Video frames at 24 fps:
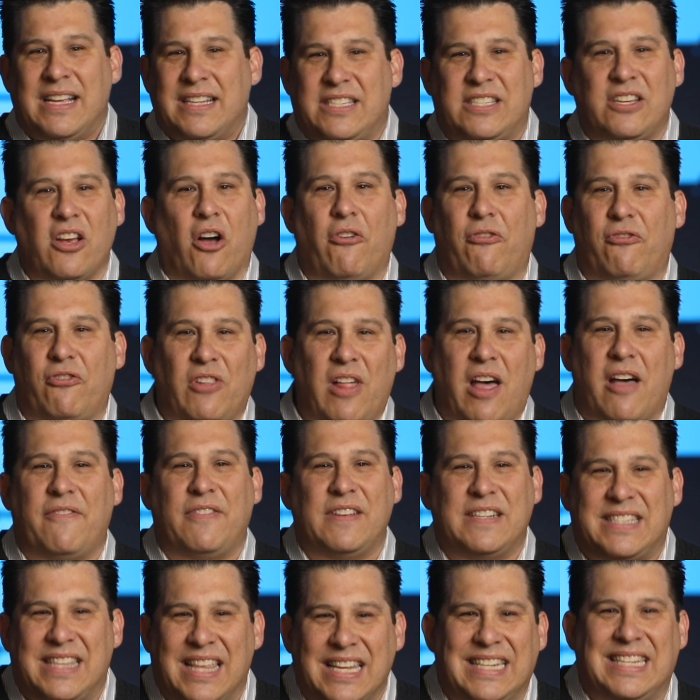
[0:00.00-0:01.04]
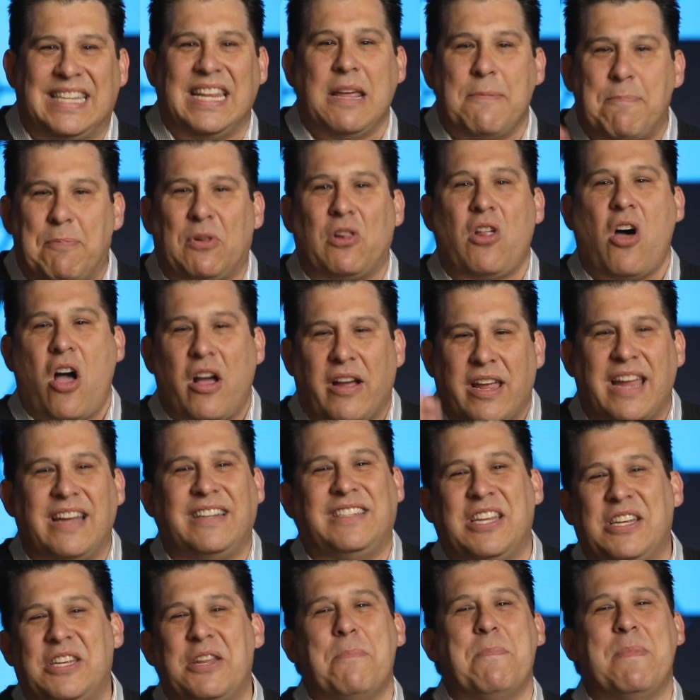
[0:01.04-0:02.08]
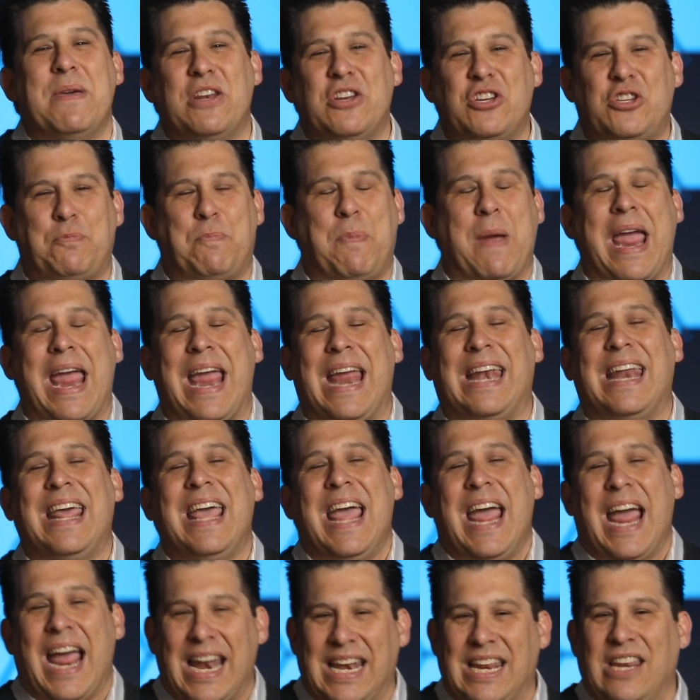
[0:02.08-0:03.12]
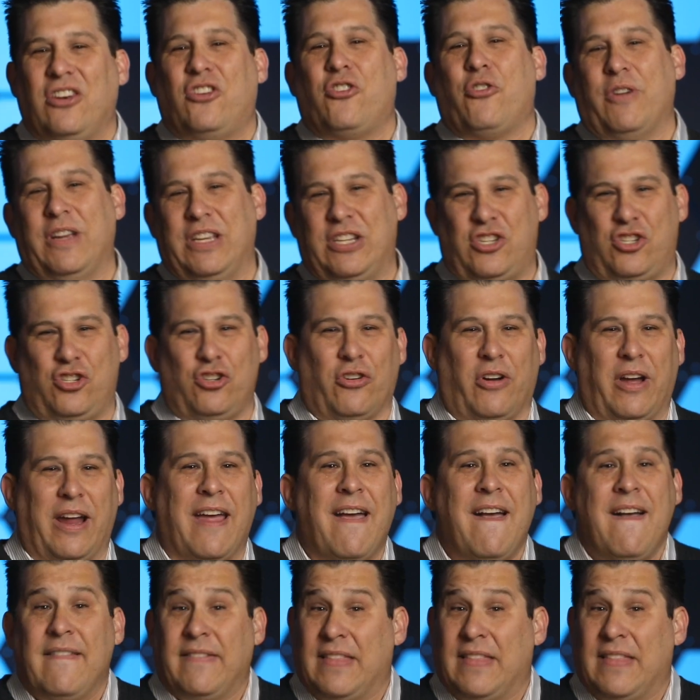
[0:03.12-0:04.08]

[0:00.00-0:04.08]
Self love is the deep longing to diminish pain and increase joy.